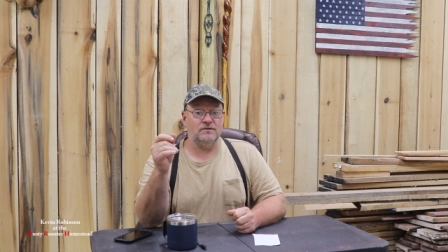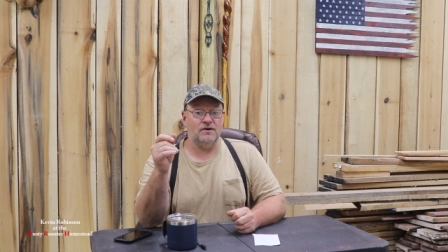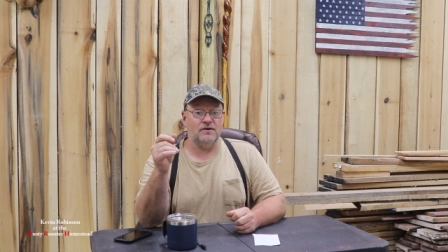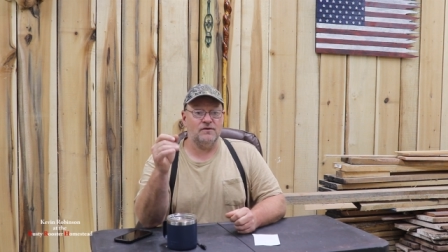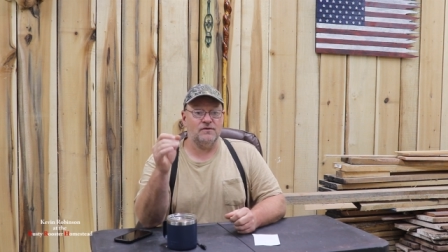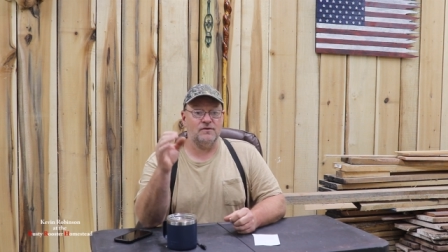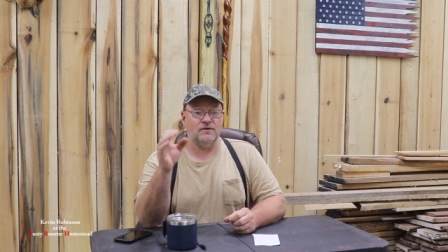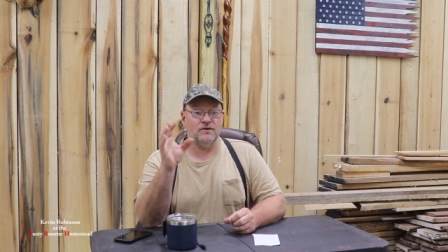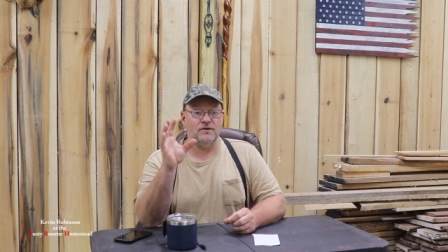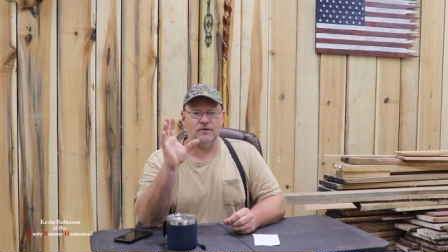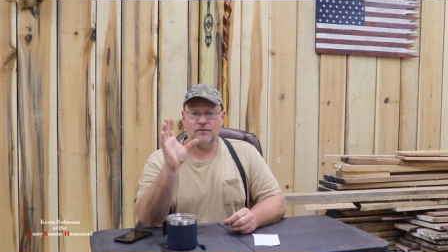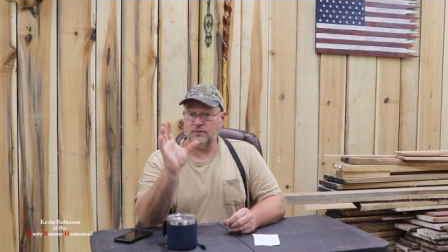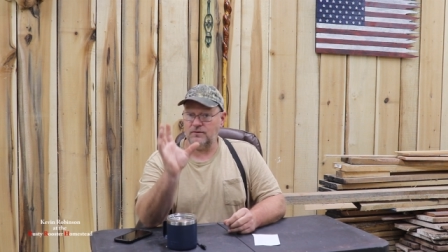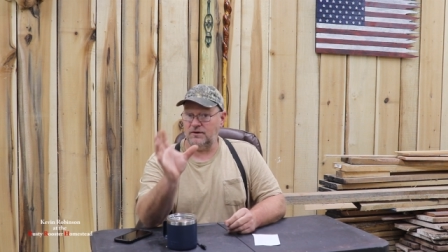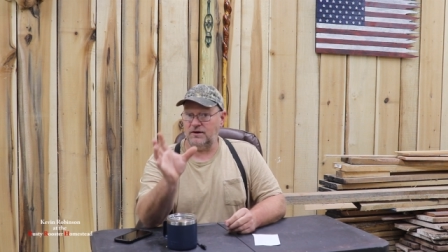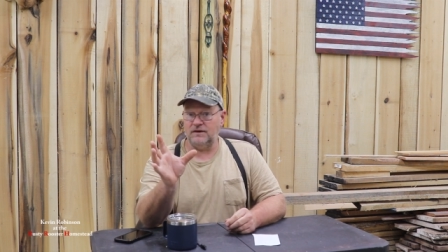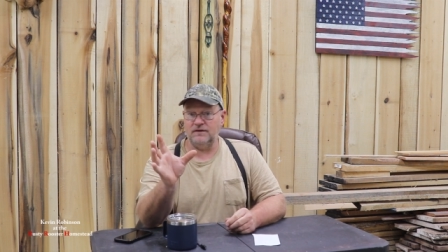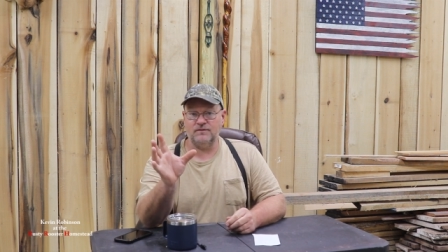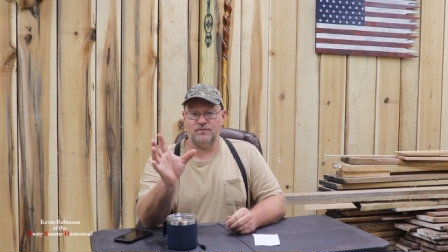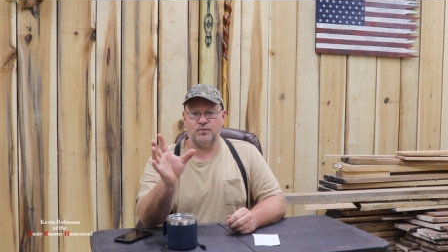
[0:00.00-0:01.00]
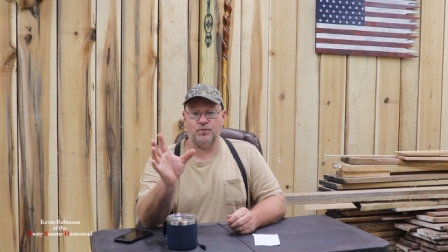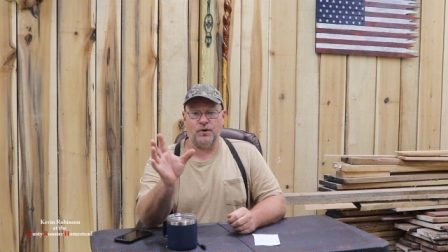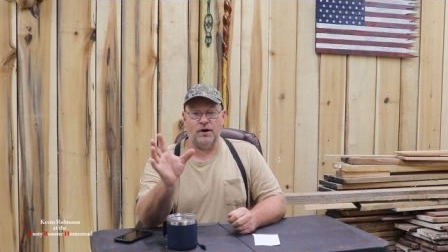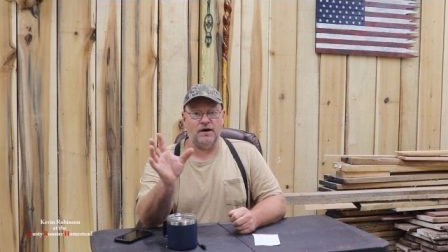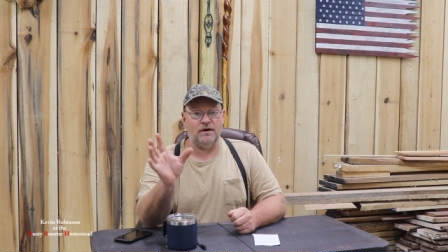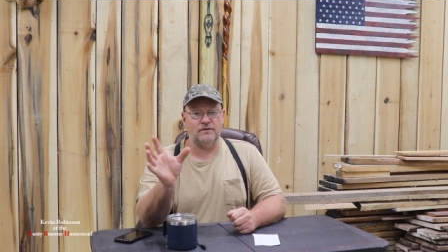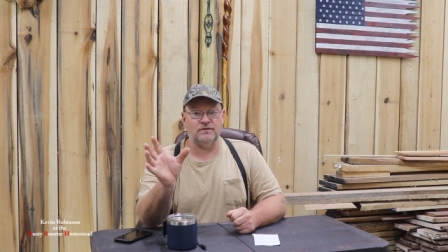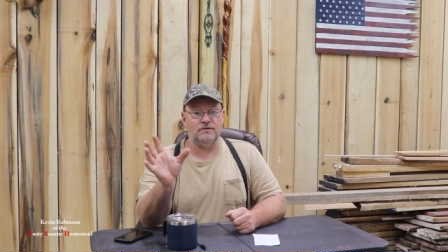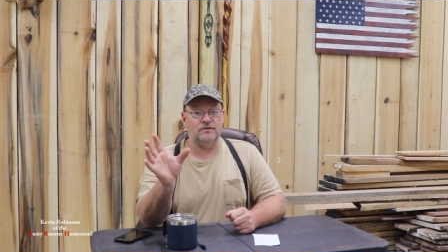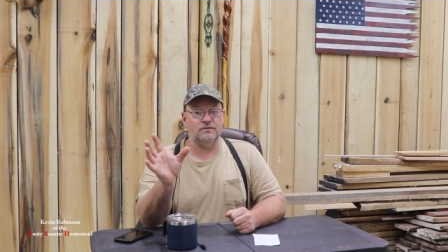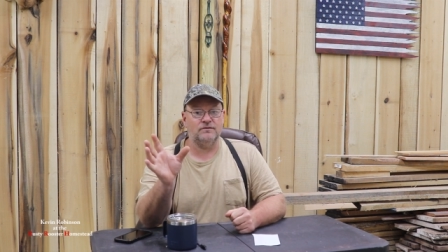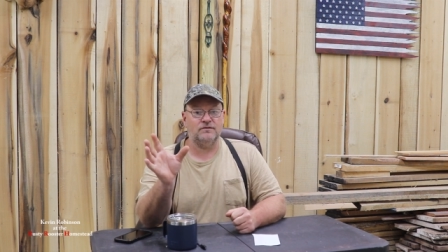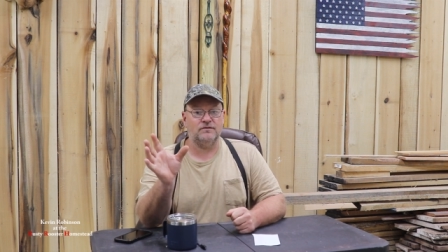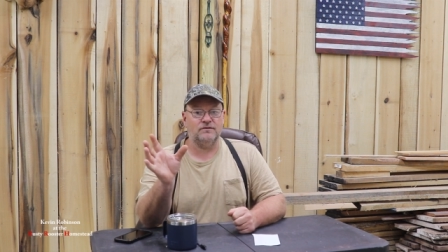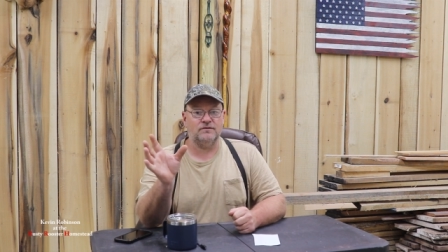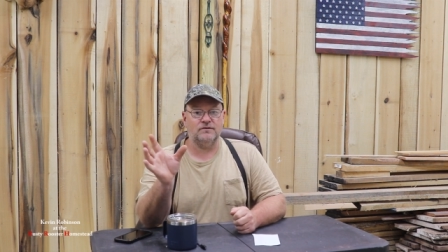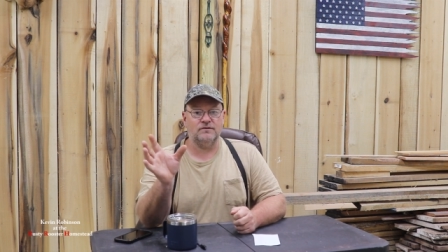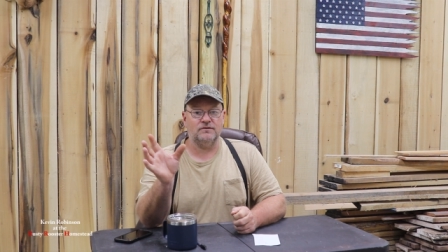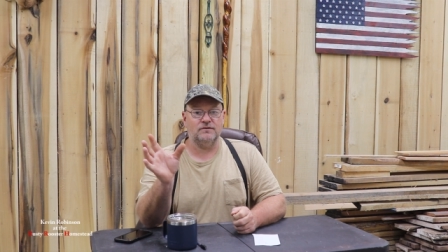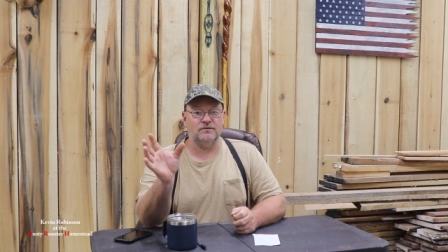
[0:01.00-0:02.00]
Uh, here he's brand new
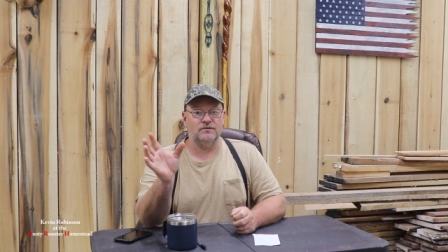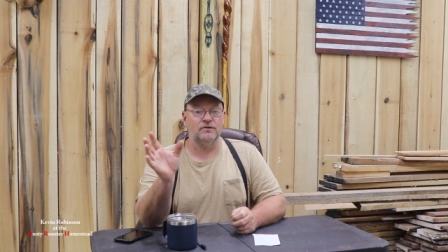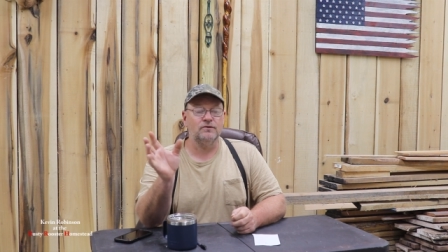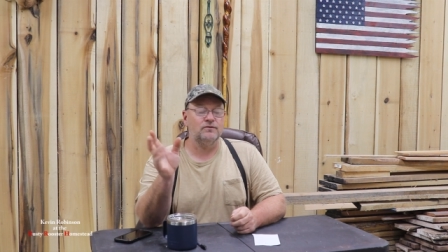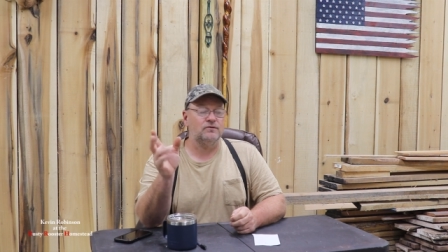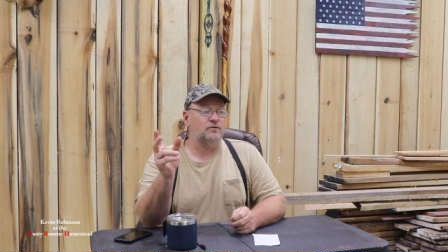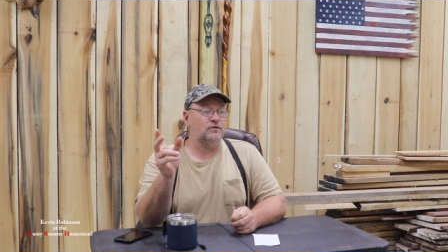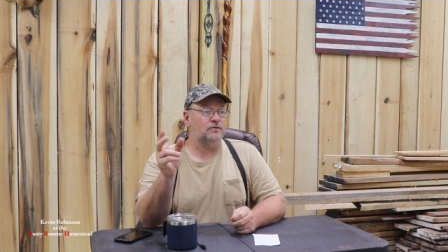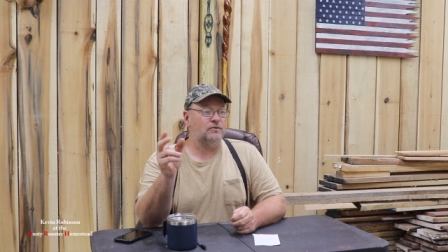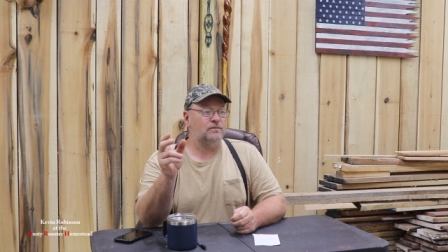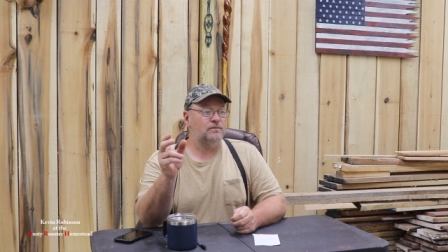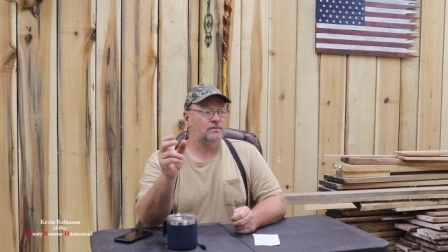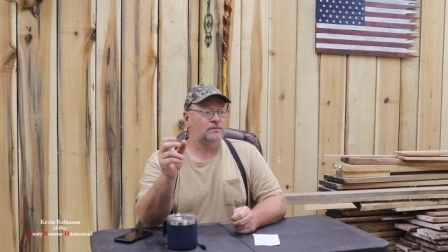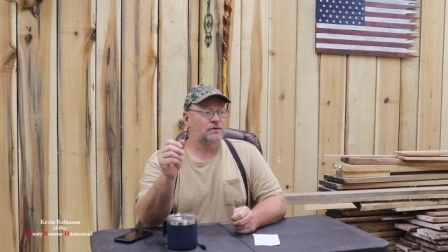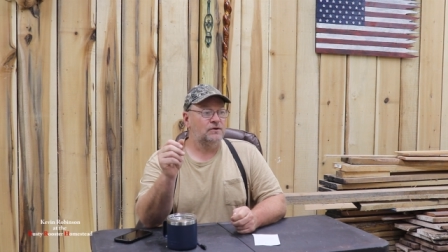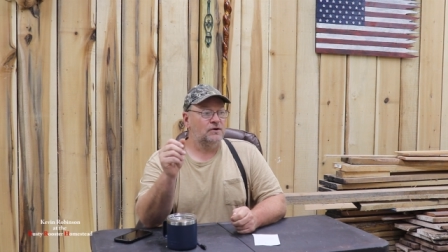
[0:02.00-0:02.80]
to the YouTube.